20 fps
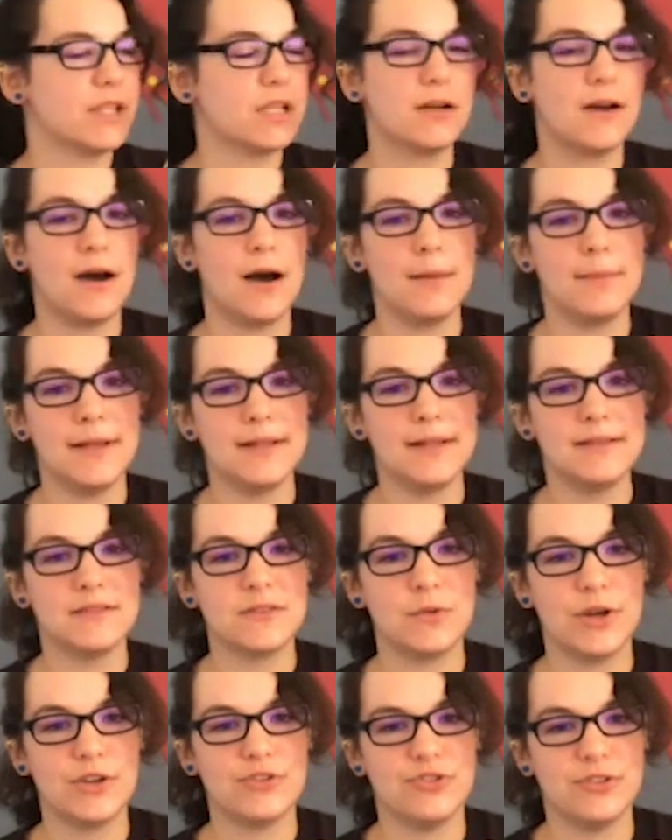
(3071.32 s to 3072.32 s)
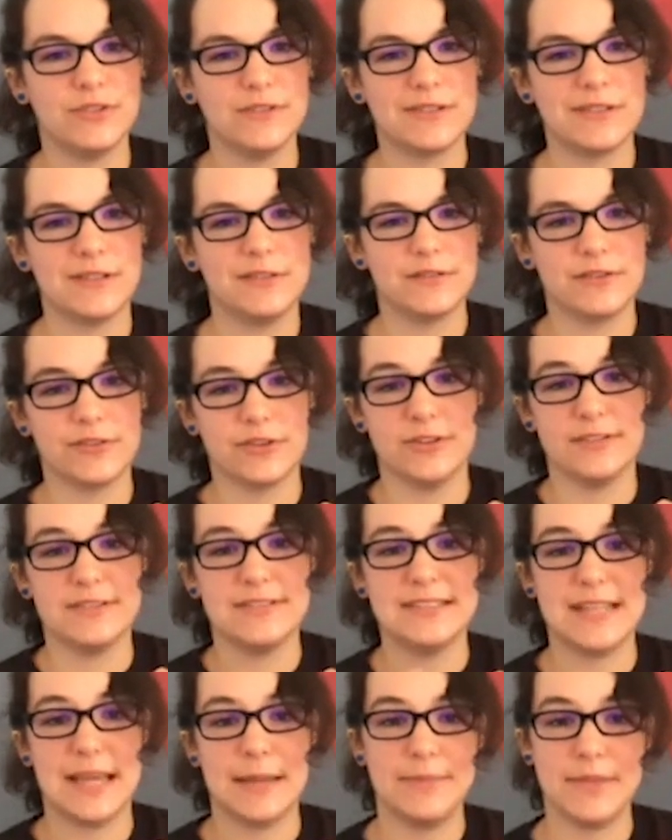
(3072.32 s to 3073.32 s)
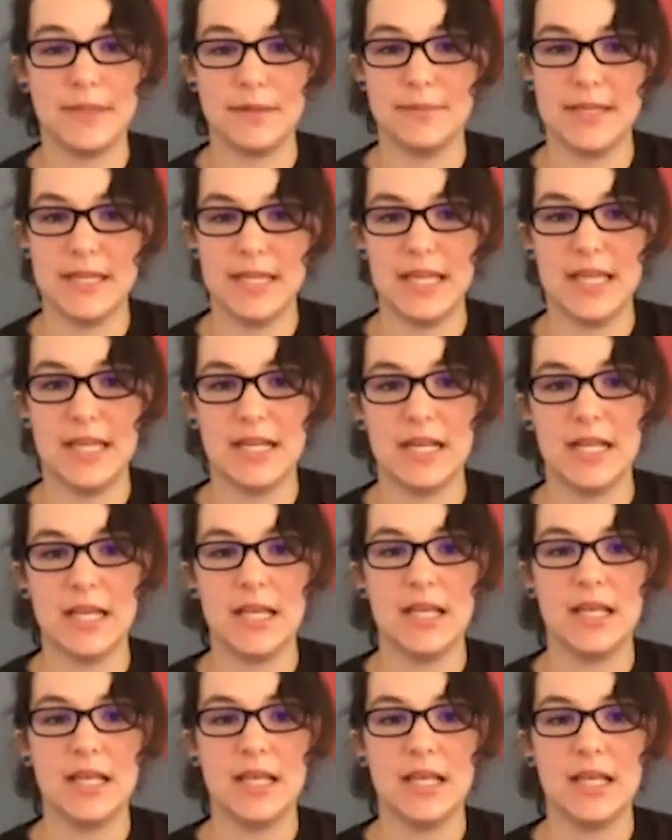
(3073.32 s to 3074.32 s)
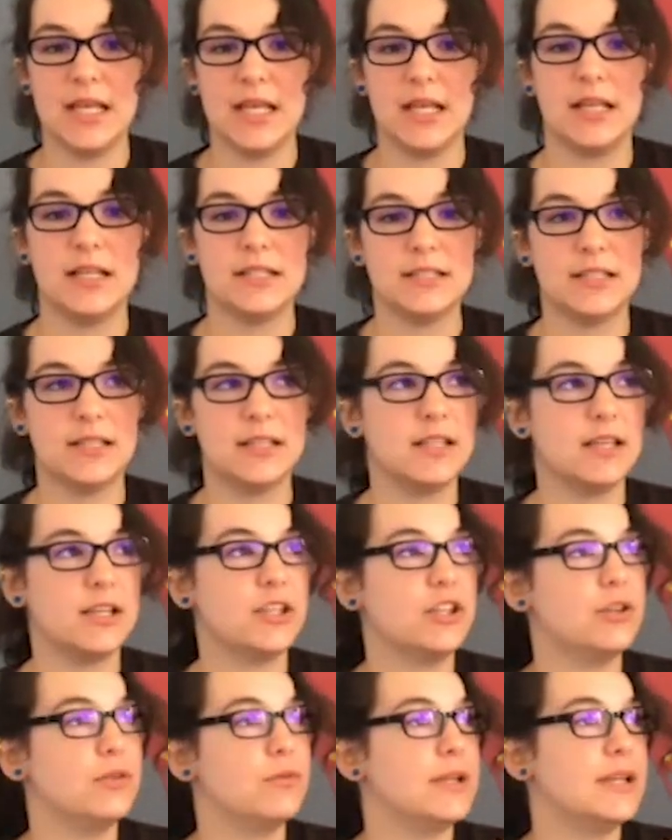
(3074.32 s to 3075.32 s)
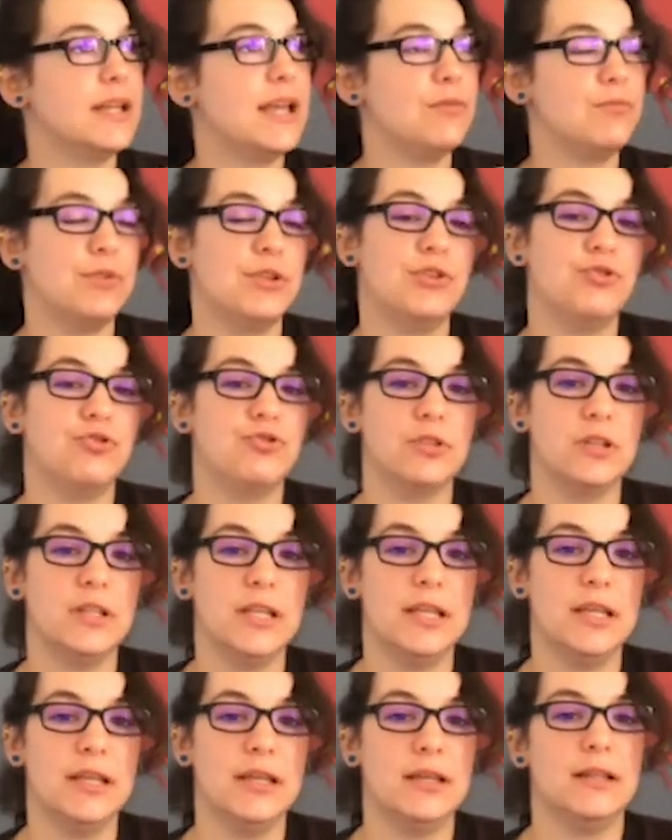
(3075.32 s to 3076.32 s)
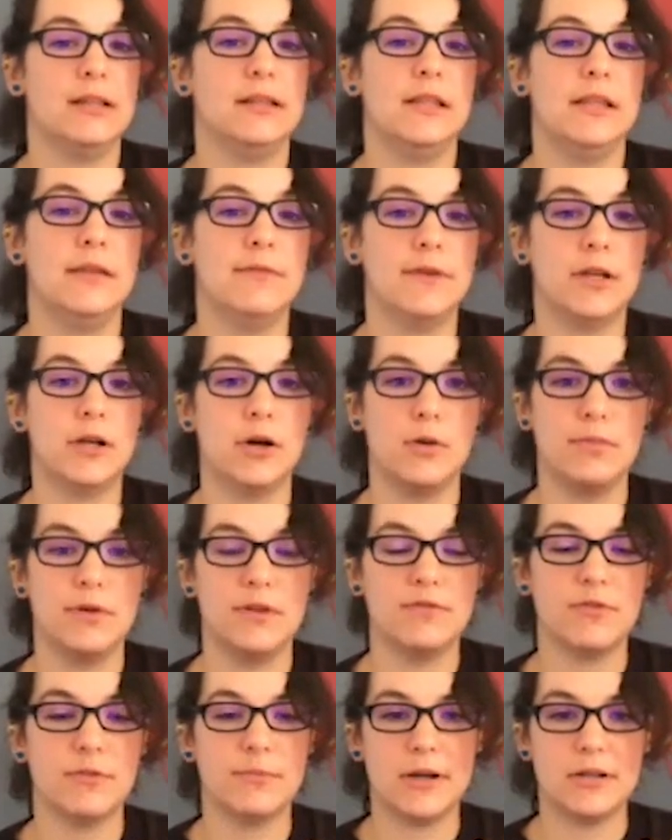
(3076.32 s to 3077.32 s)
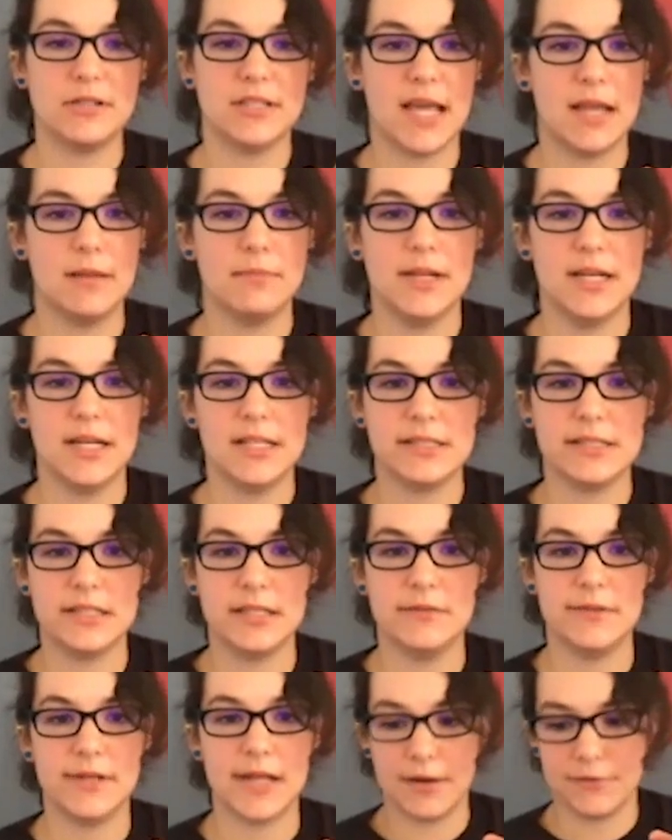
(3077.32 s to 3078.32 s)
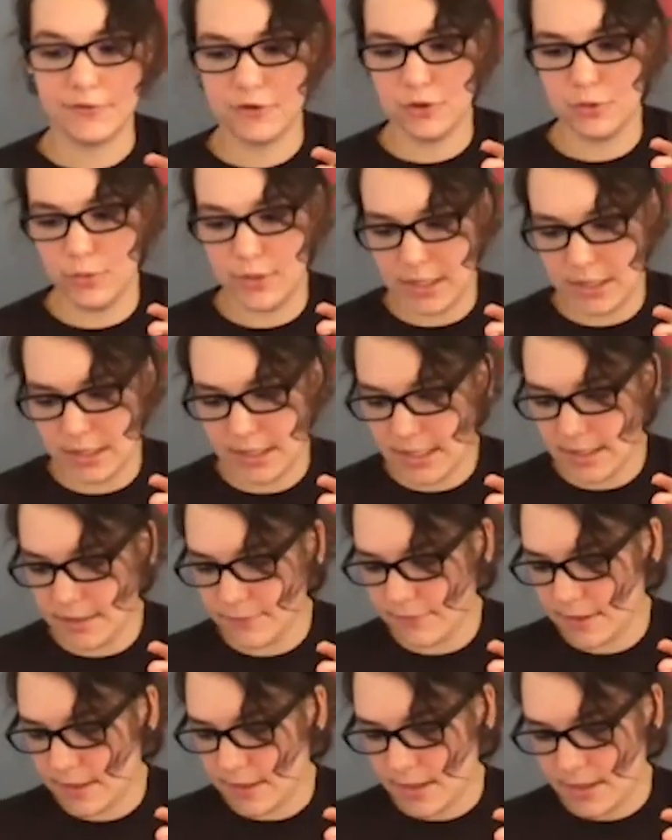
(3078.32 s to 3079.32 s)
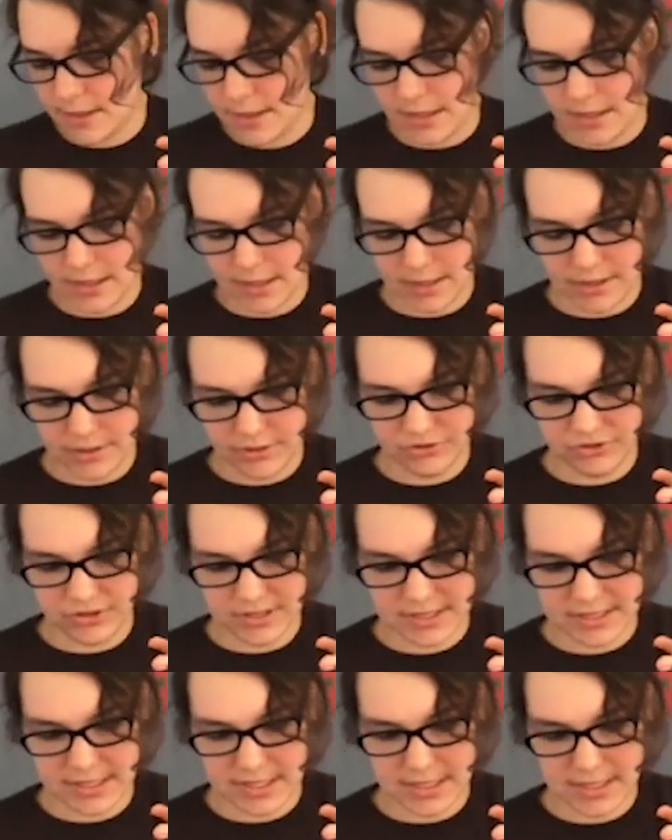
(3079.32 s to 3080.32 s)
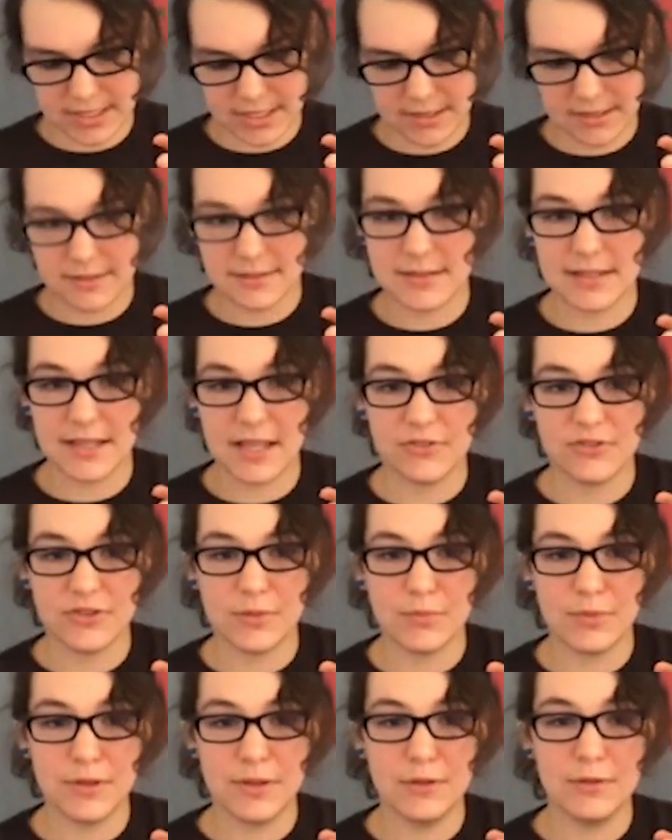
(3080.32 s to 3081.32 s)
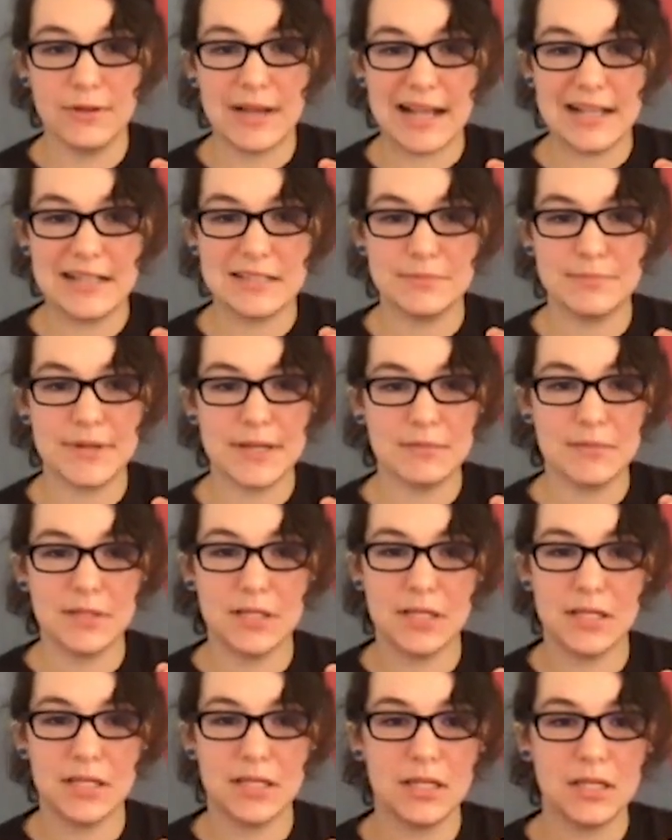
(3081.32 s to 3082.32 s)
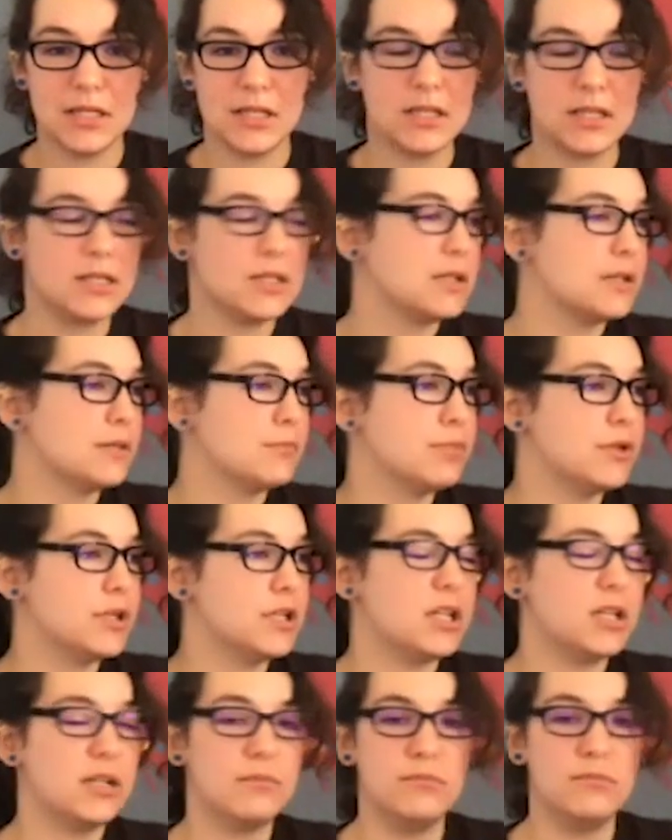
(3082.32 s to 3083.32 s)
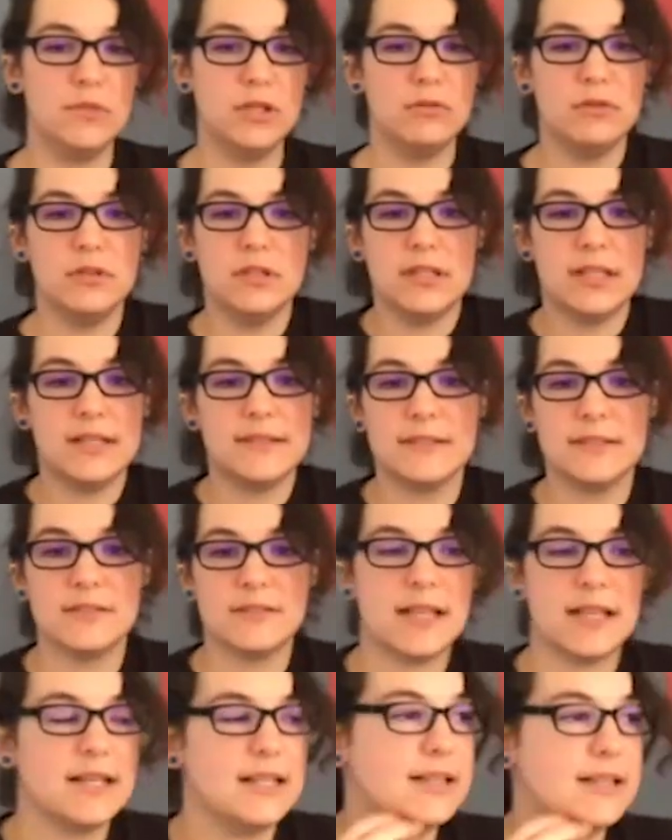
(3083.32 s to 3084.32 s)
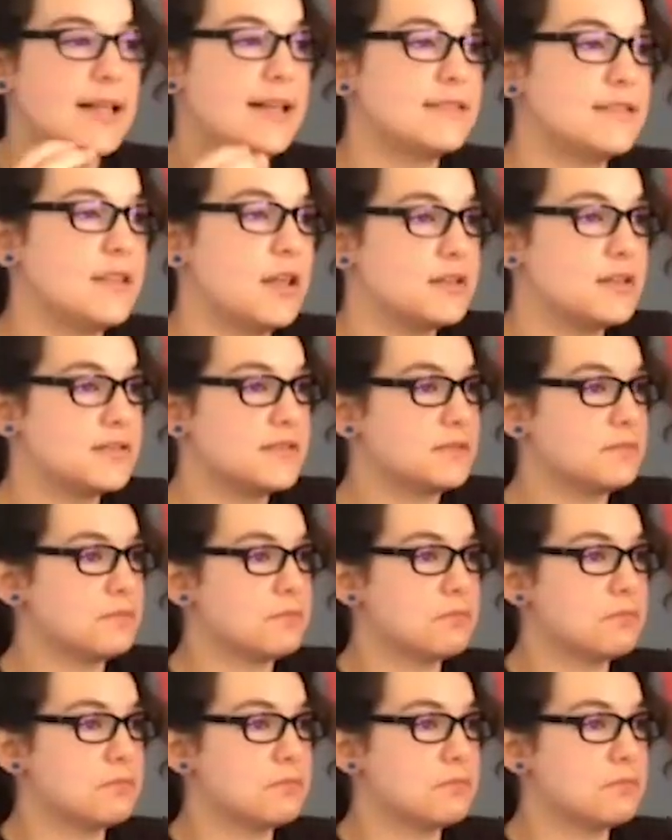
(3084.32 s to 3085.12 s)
comments, questions, concerns? Type them in to the Q&A. We usually leave it open for about 10 minutes, even after we leave, just to catch up with you guys. But I'm gonna put it on mute unless there's any last thoughts.